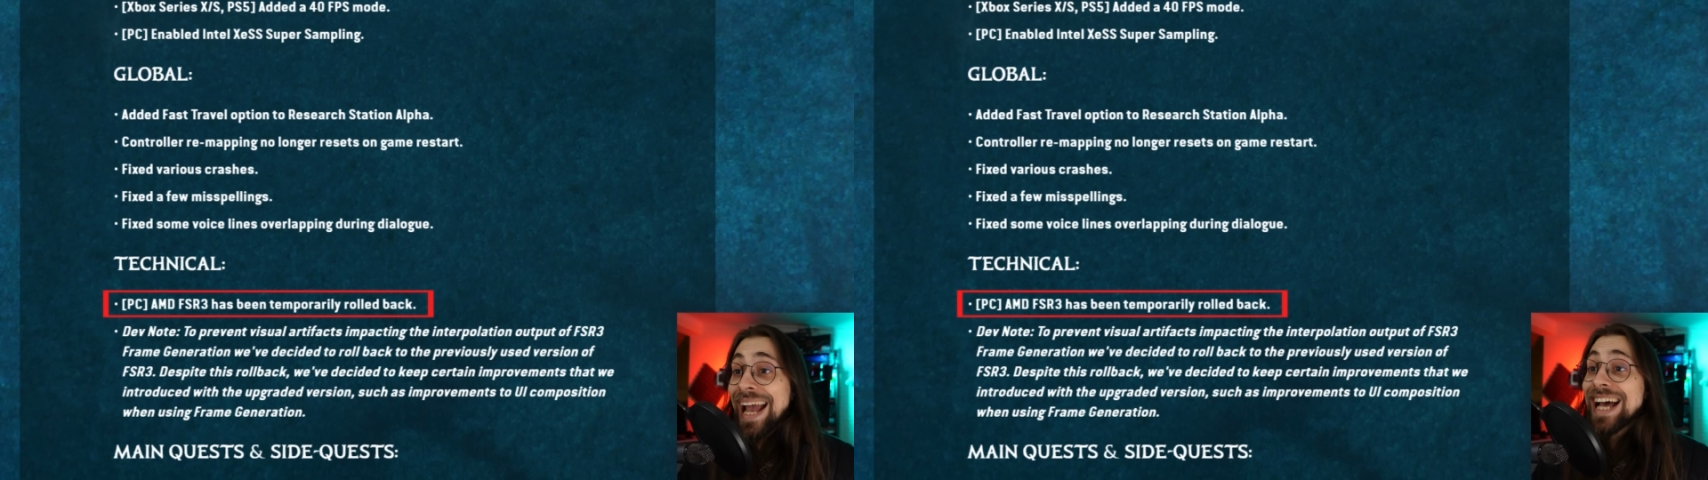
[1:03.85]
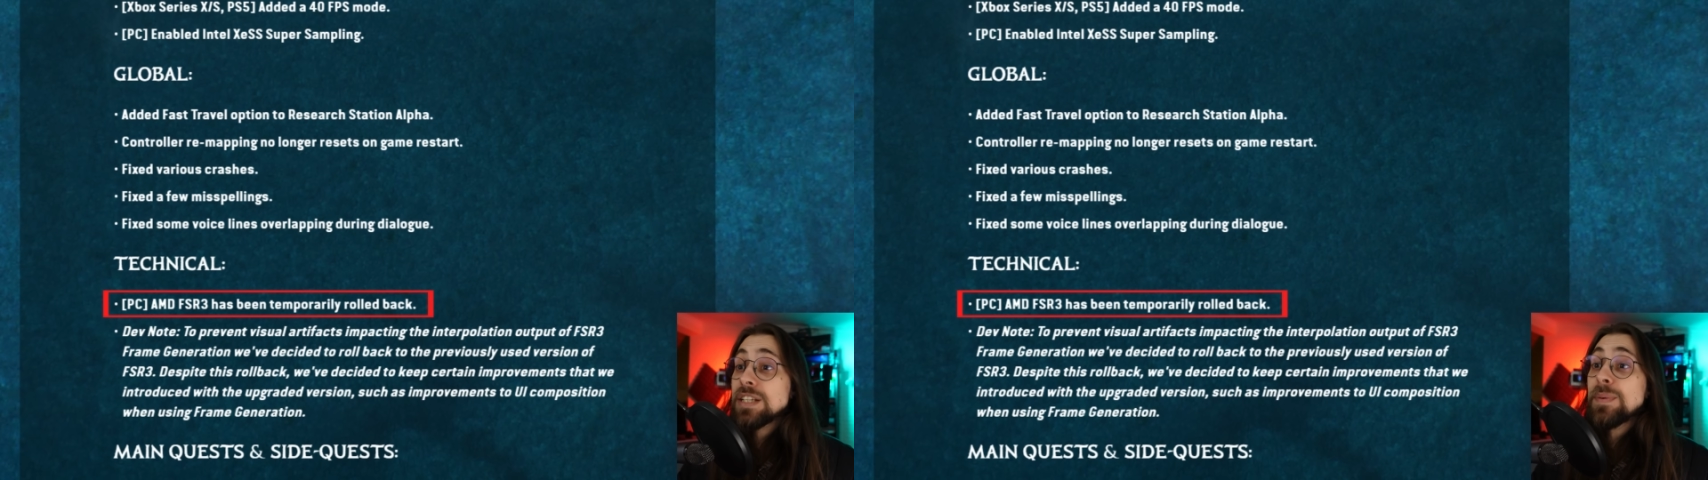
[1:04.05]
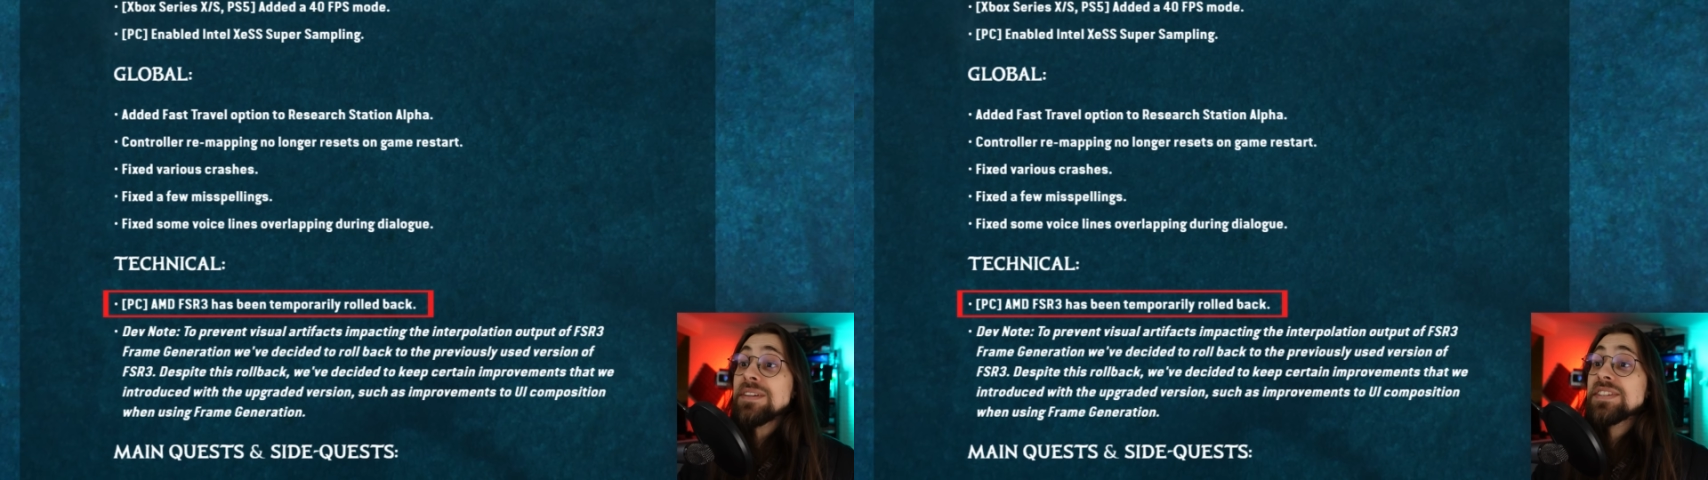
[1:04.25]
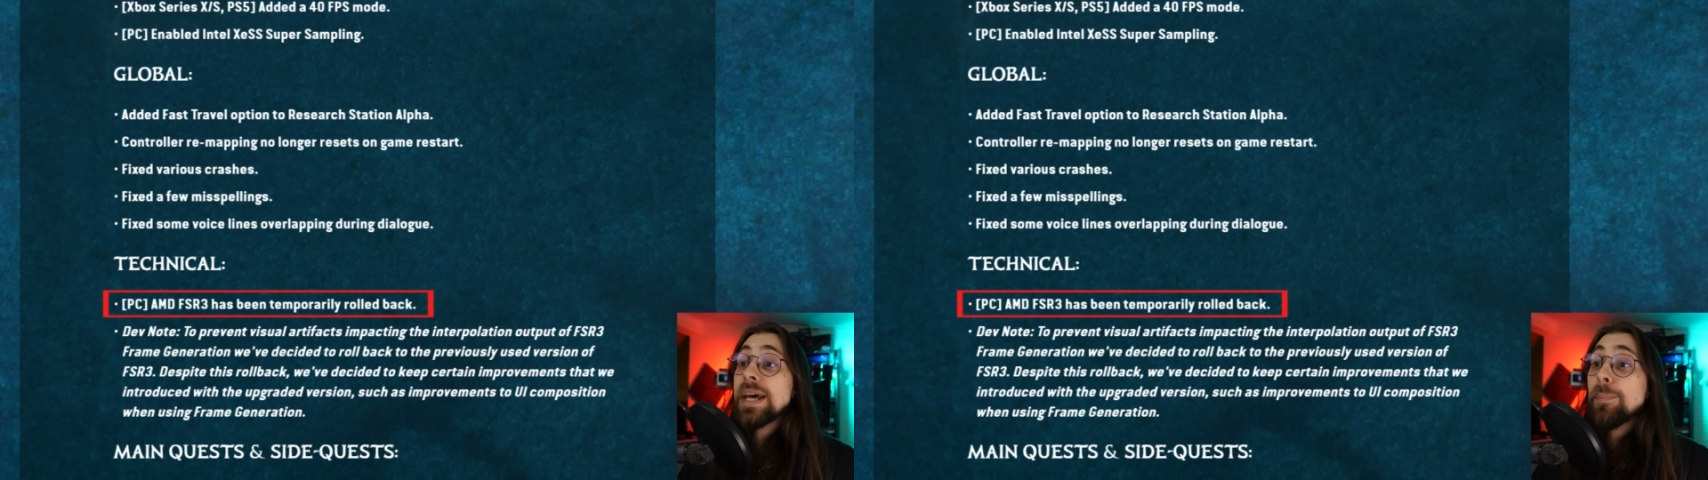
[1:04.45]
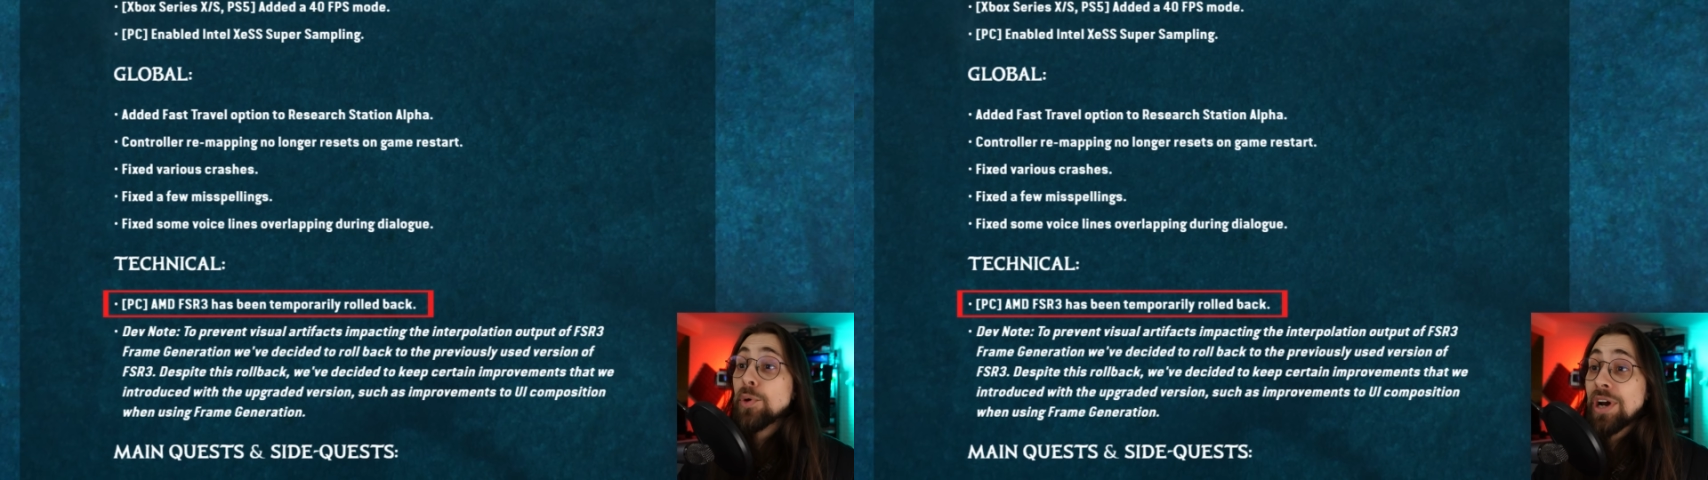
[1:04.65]
has been
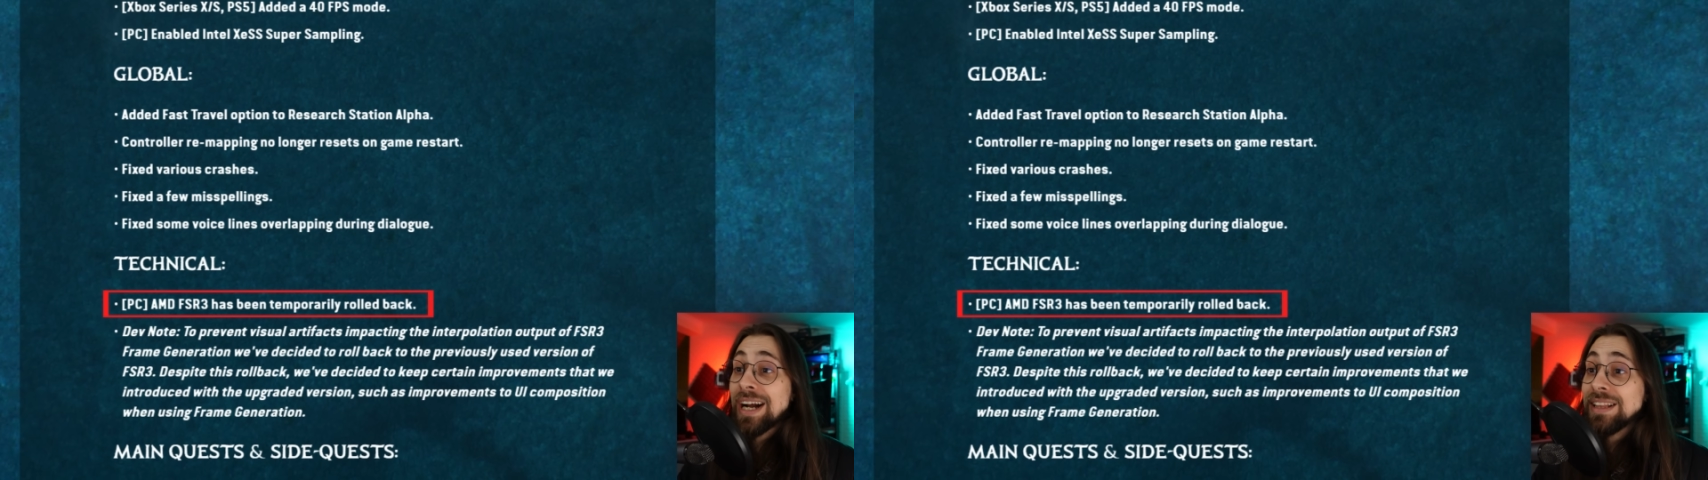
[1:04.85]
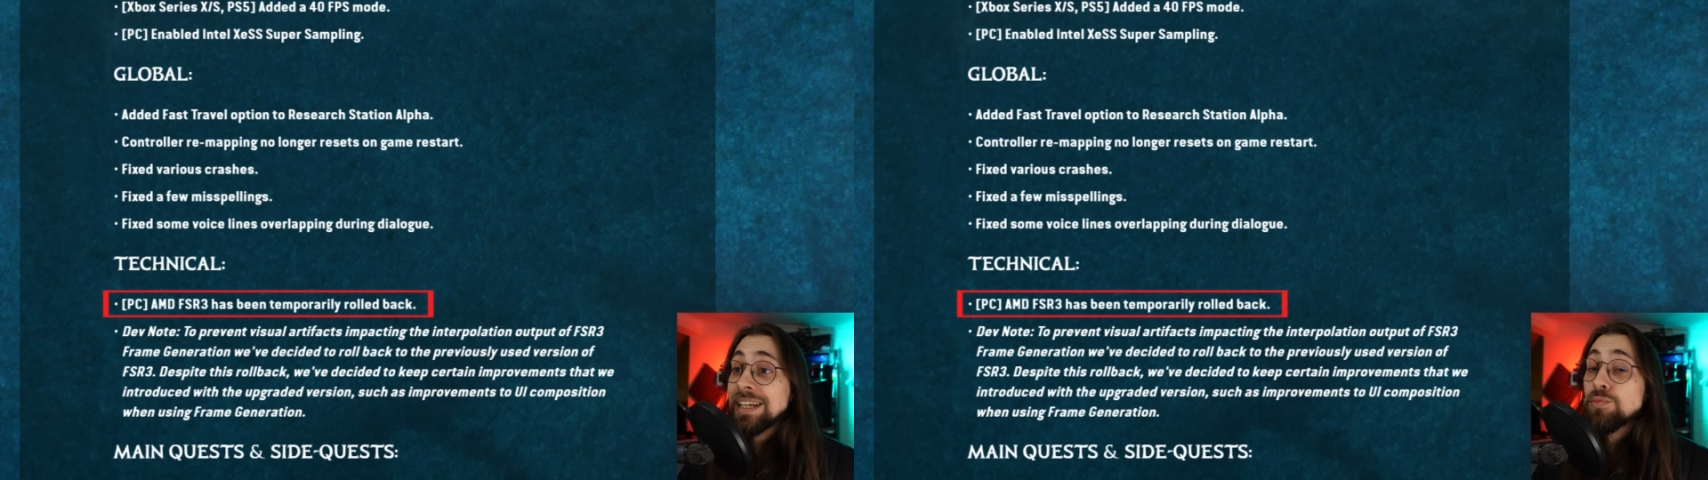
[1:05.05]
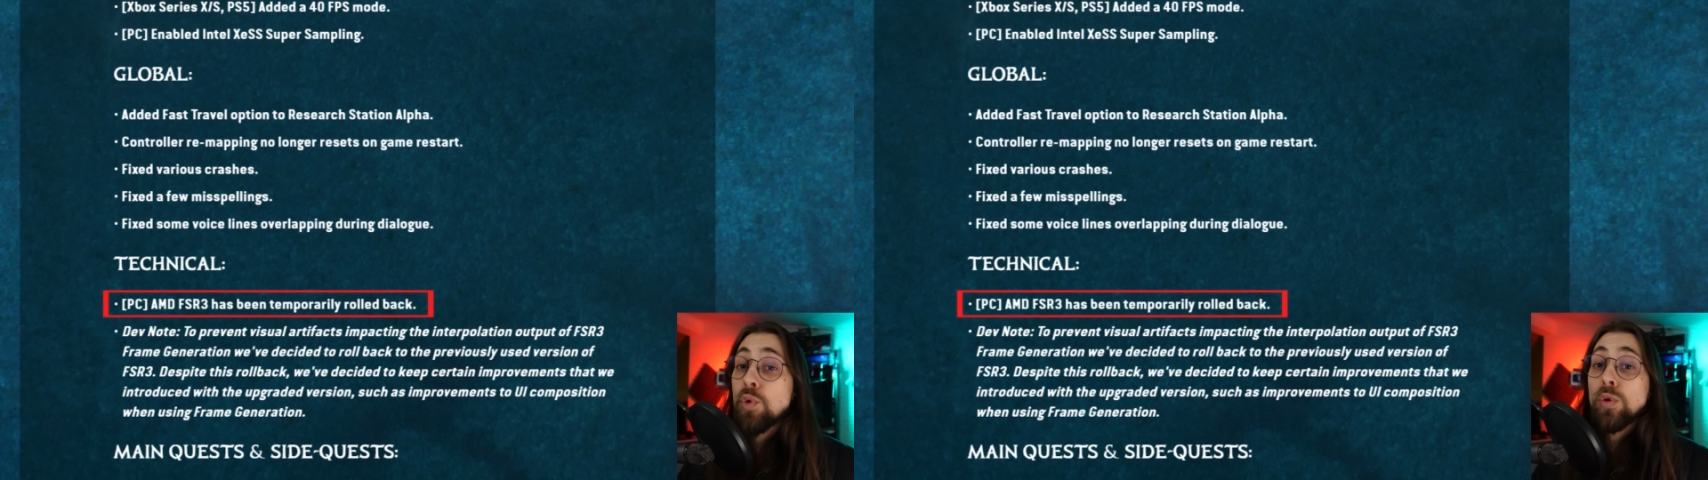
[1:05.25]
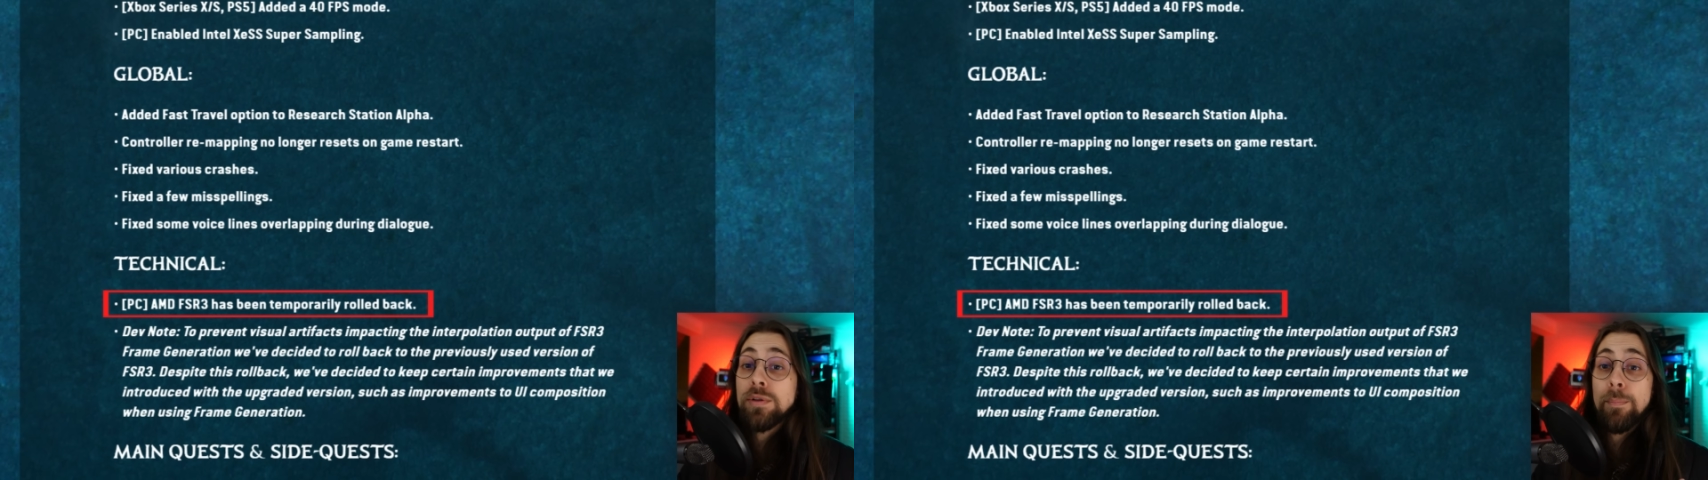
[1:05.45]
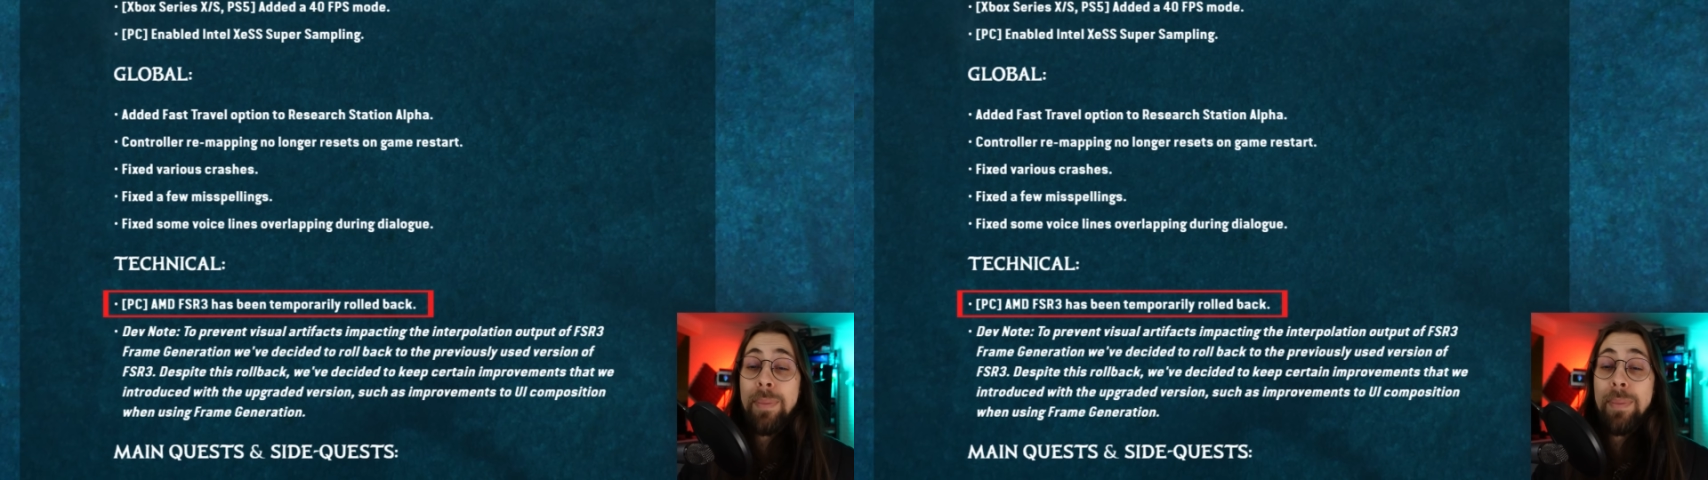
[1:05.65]
temporarily rolled